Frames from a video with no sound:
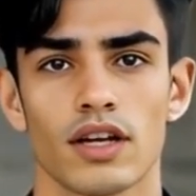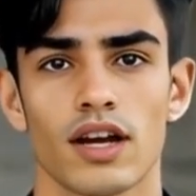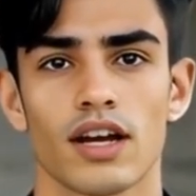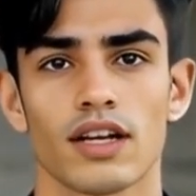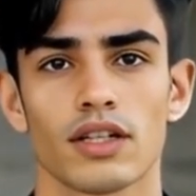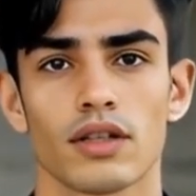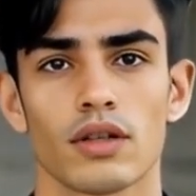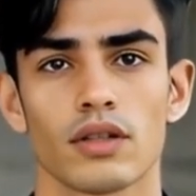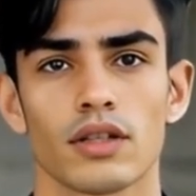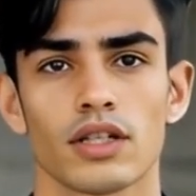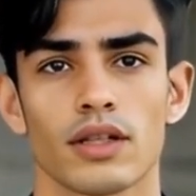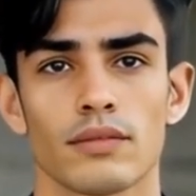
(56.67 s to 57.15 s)

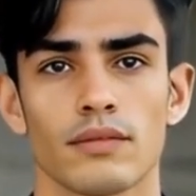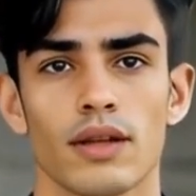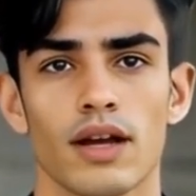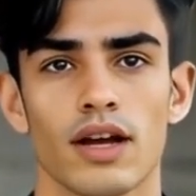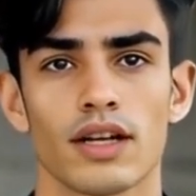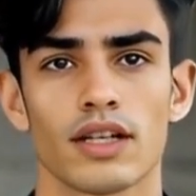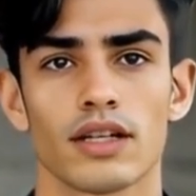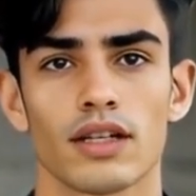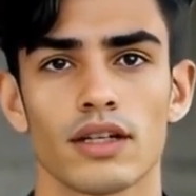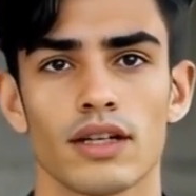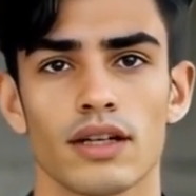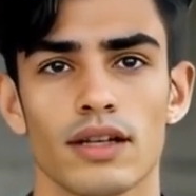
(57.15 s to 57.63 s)

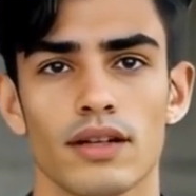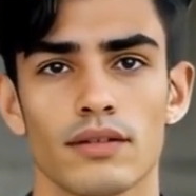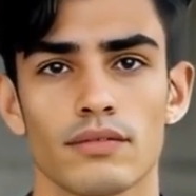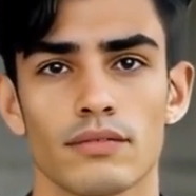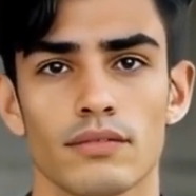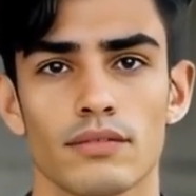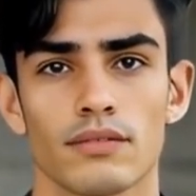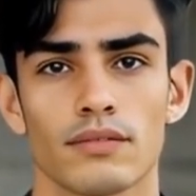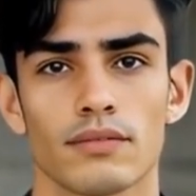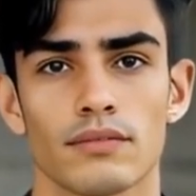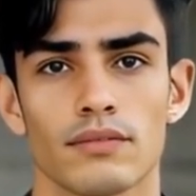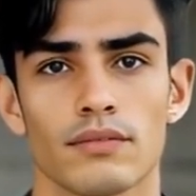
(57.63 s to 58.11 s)
autoresponder.
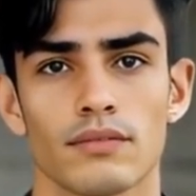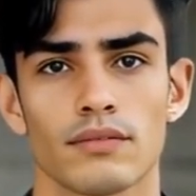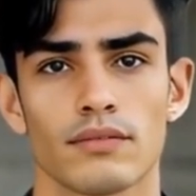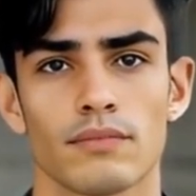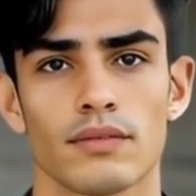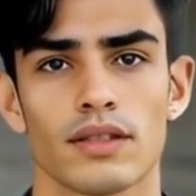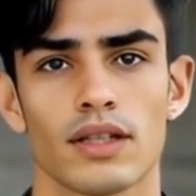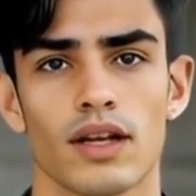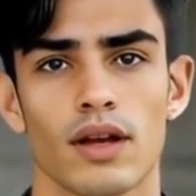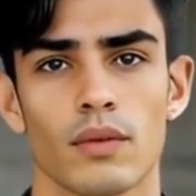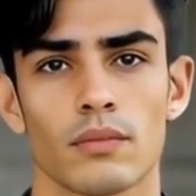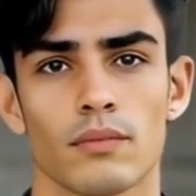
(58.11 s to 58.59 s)

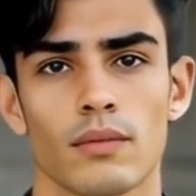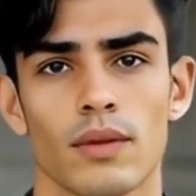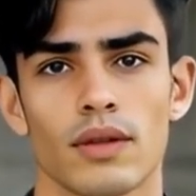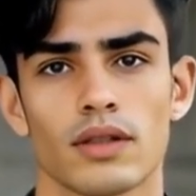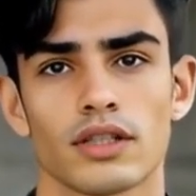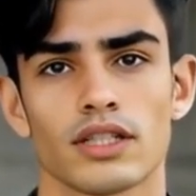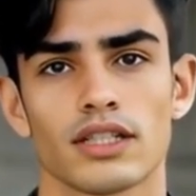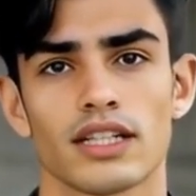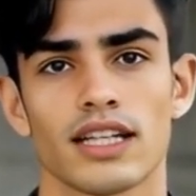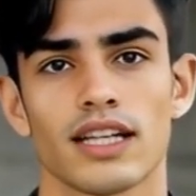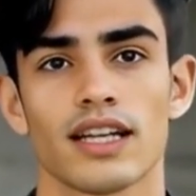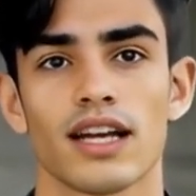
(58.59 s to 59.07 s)
No
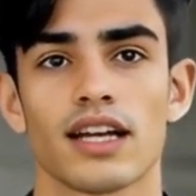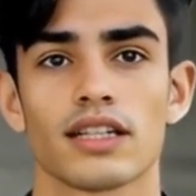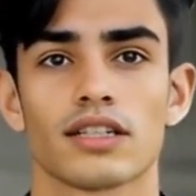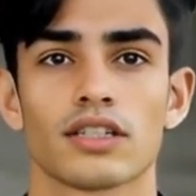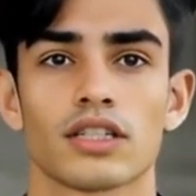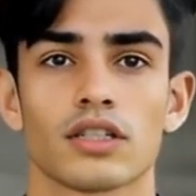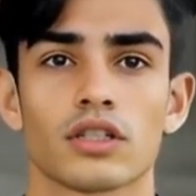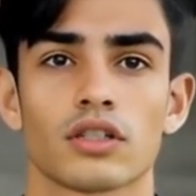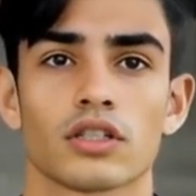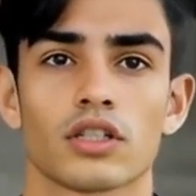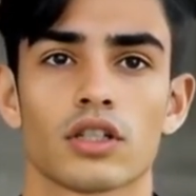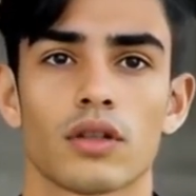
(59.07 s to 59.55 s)
posting on
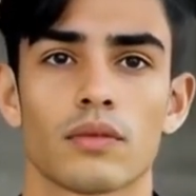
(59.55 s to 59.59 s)
social